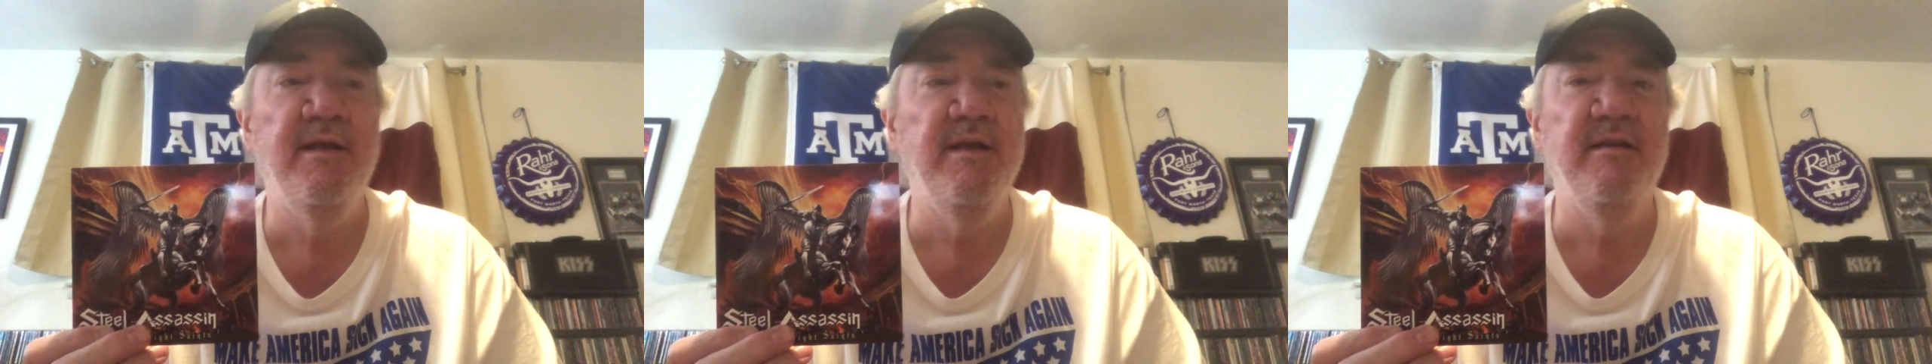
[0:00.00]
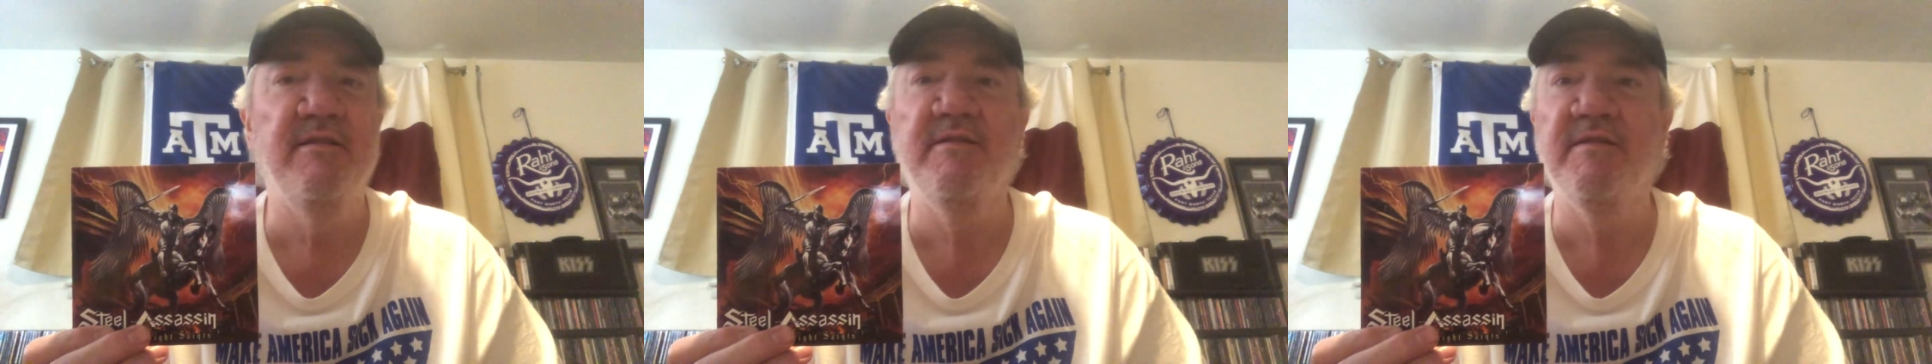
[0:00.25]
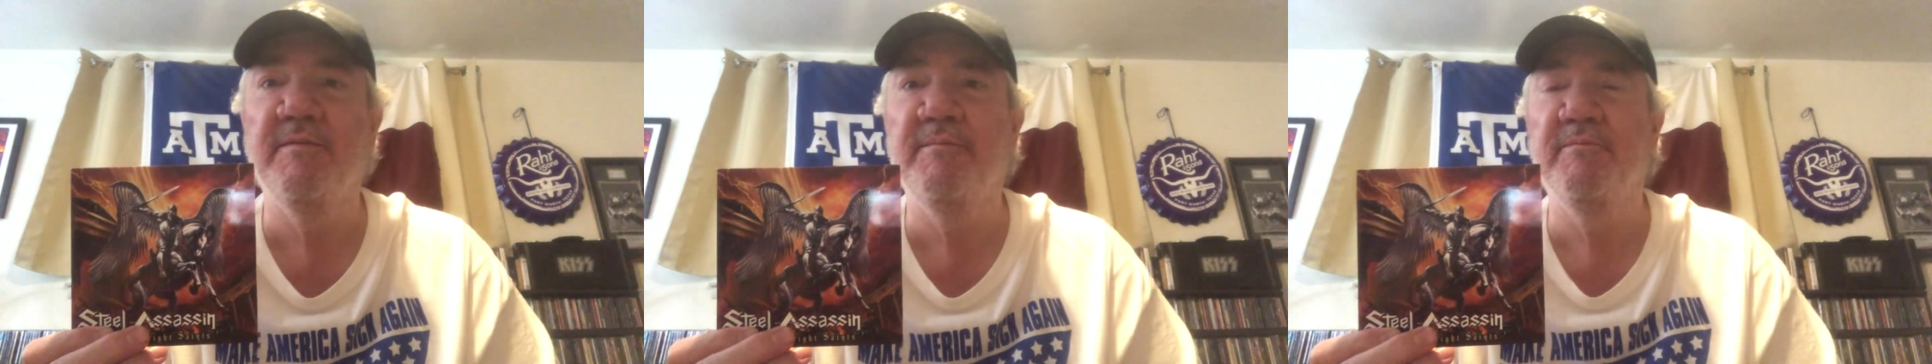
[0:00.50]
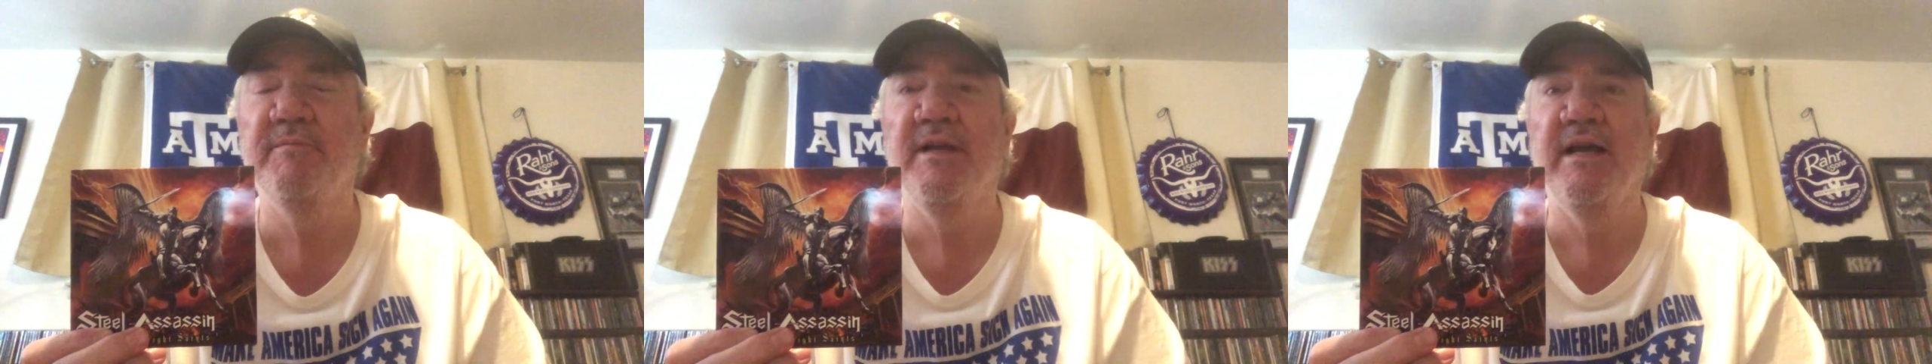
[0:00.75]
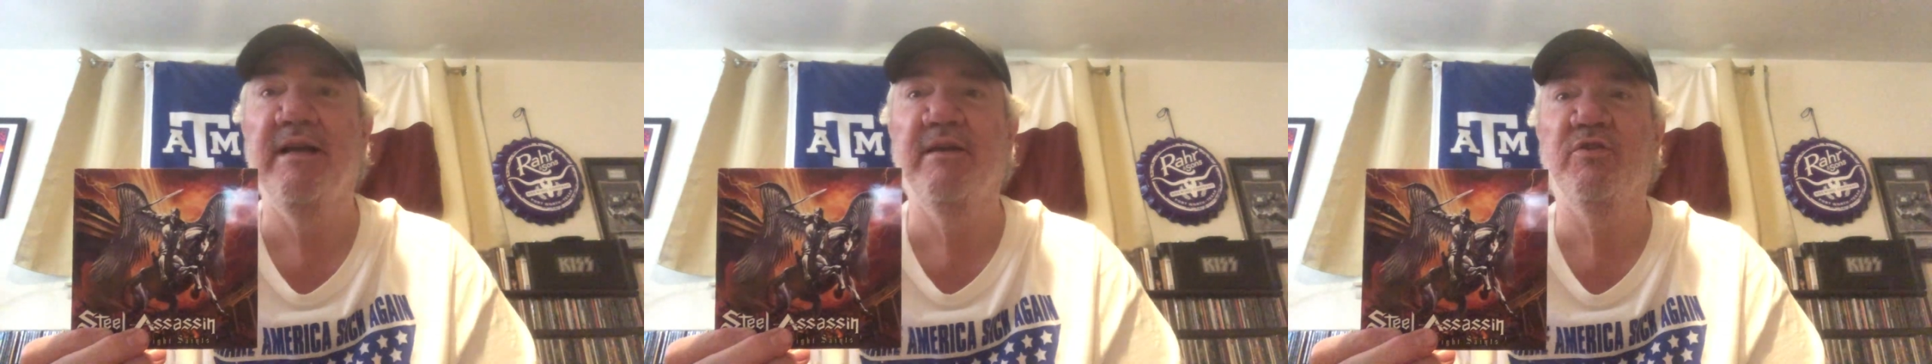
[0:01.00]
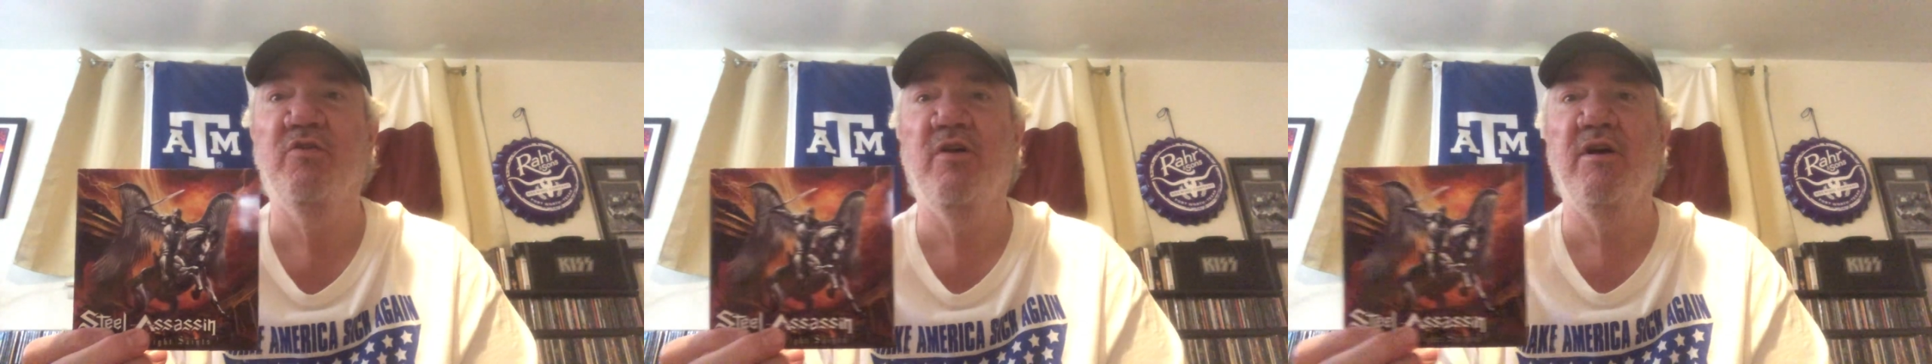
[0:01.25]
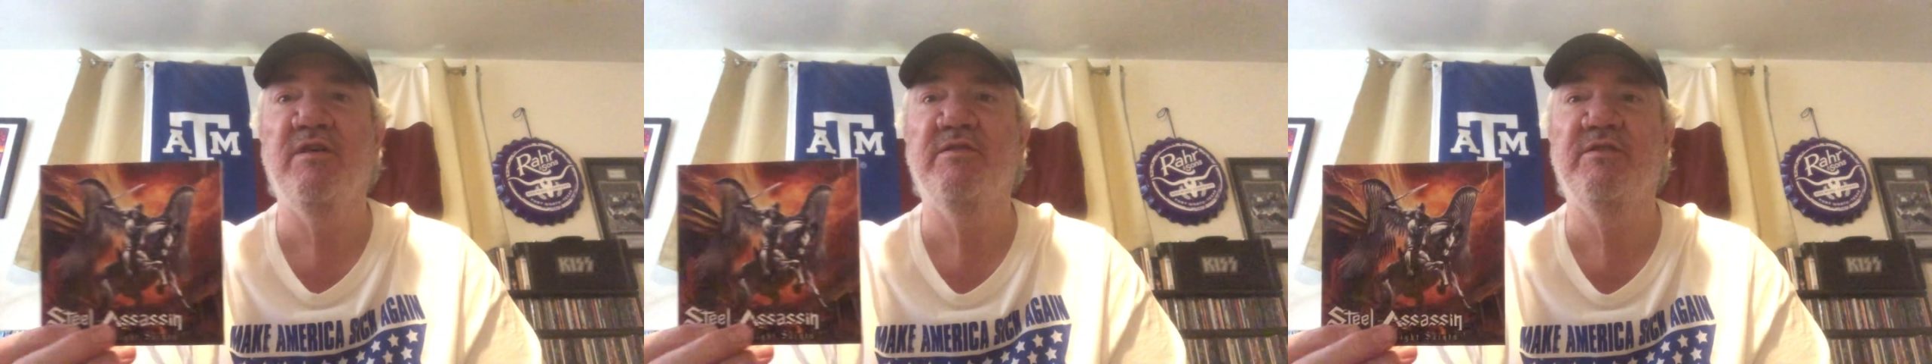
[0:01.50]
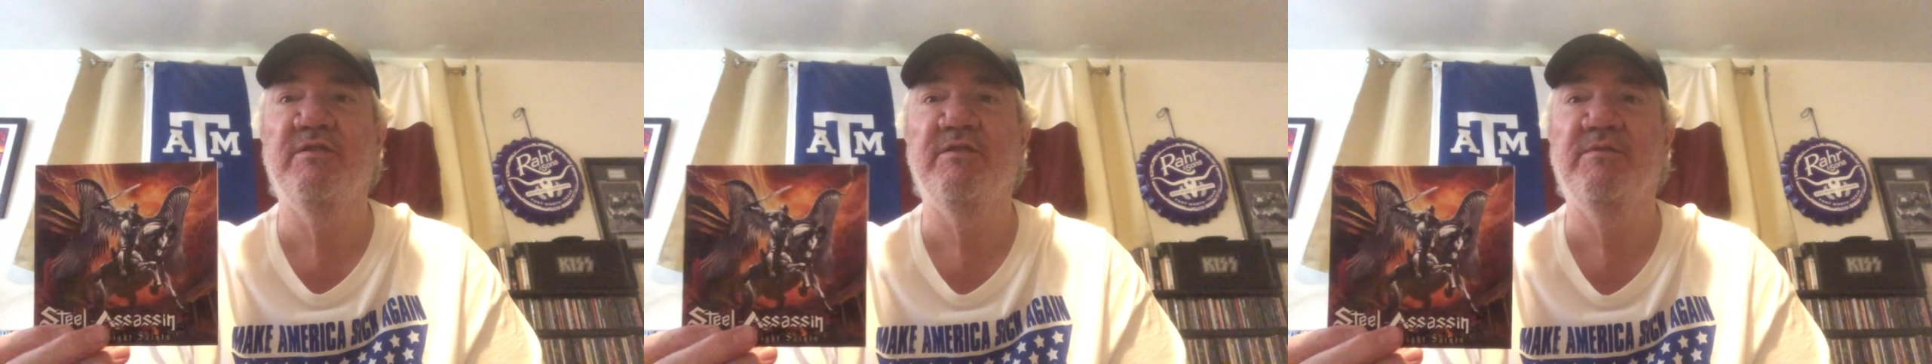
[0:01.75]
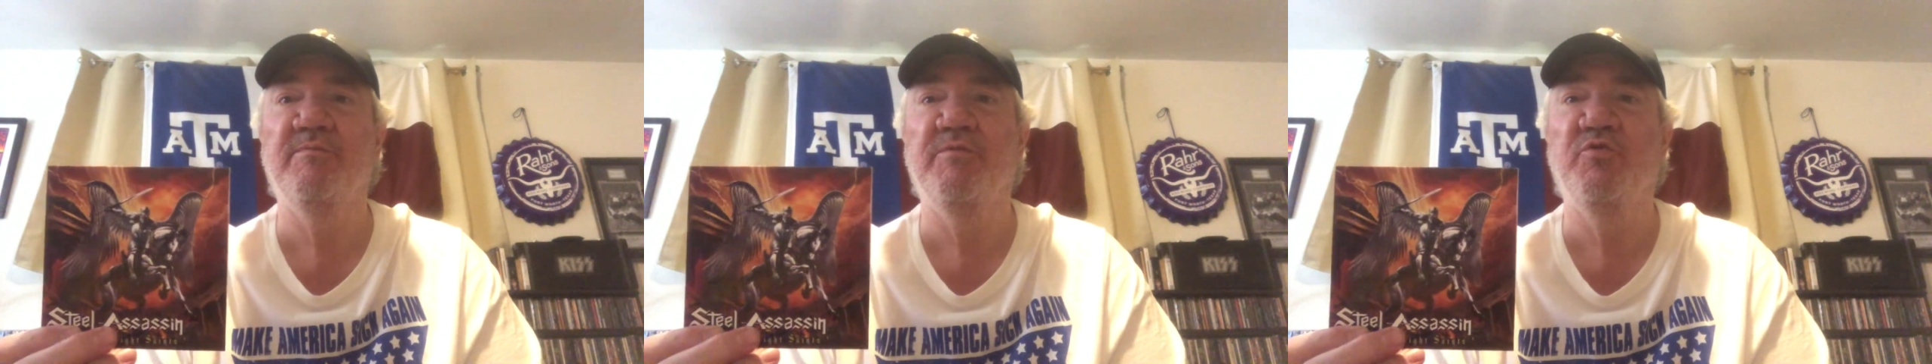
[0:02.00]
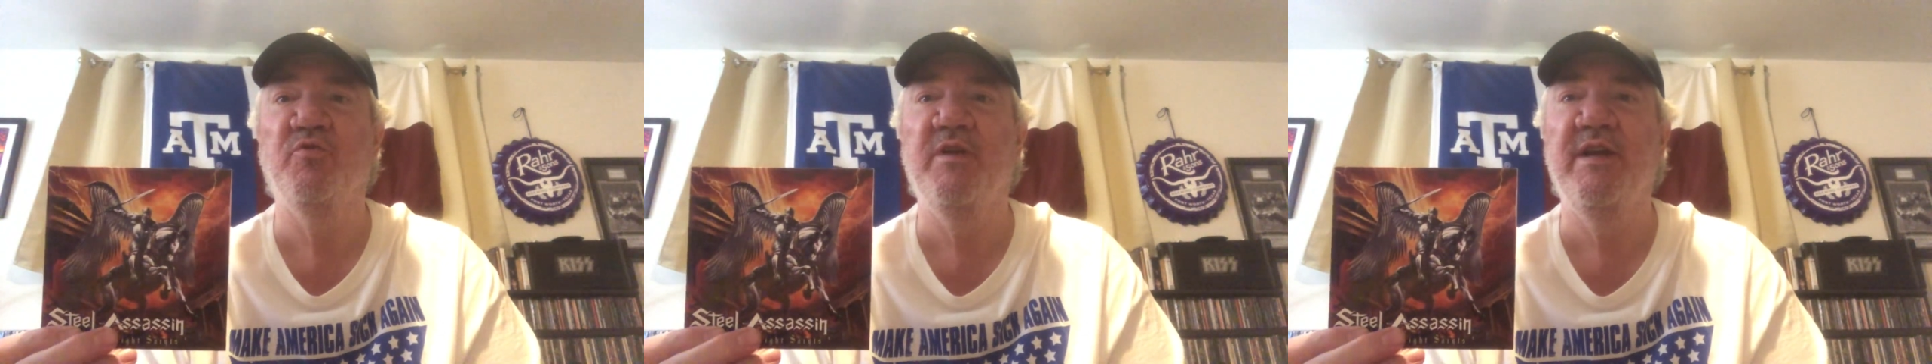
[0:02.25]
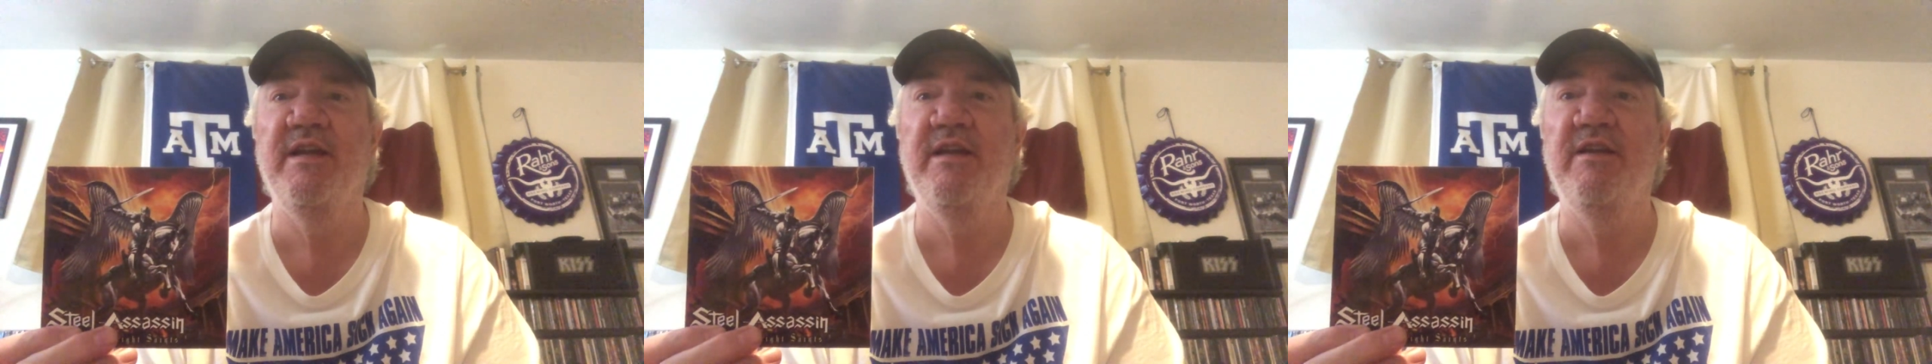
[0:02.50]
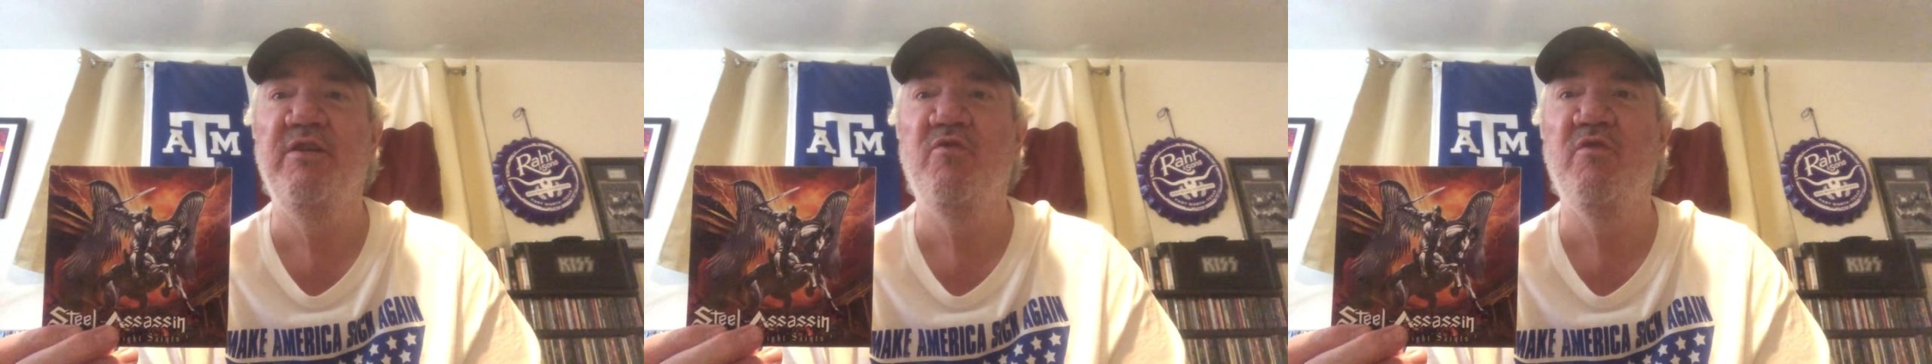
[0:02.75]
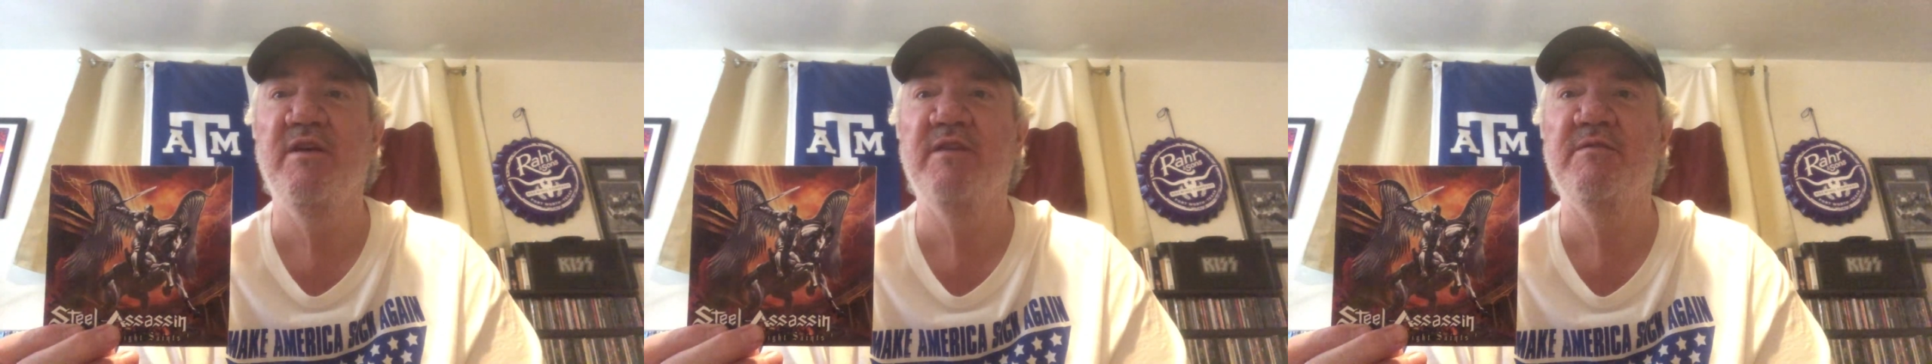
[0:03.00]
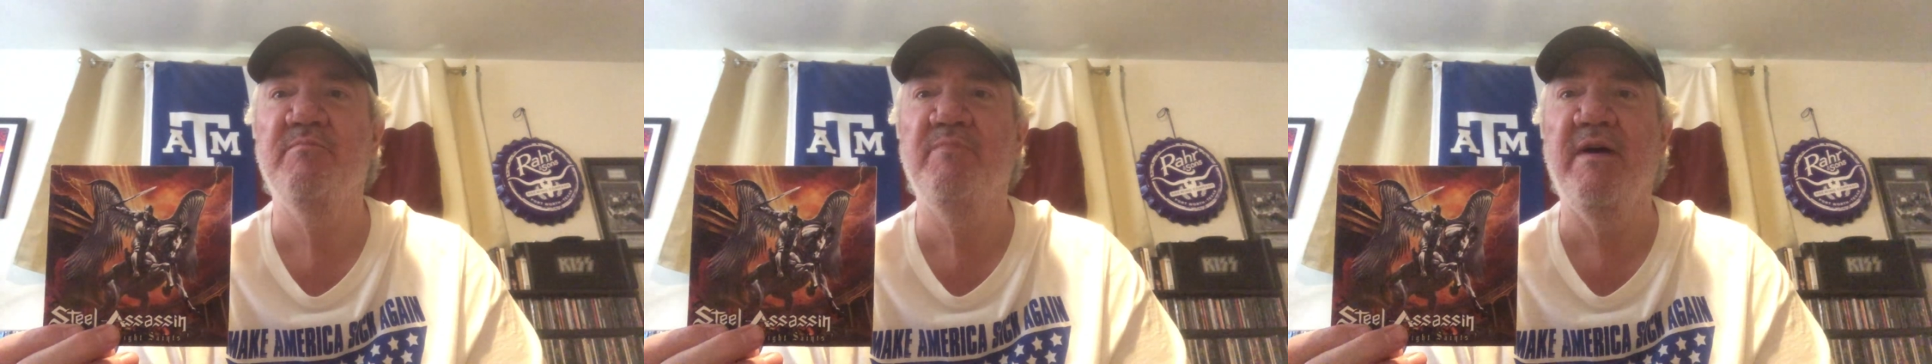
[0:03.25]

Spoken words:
This is a kind of cross between US